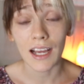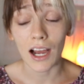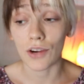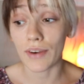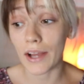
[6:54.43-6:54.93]

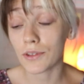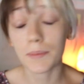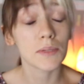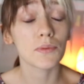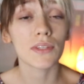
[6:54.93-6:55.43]
around
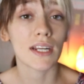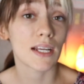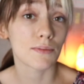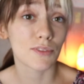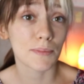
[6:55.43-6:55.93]
people that
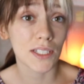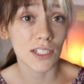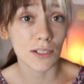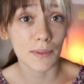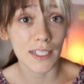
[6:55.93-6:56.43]
I'm
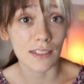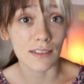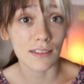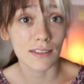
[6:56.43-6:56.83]
familiar with,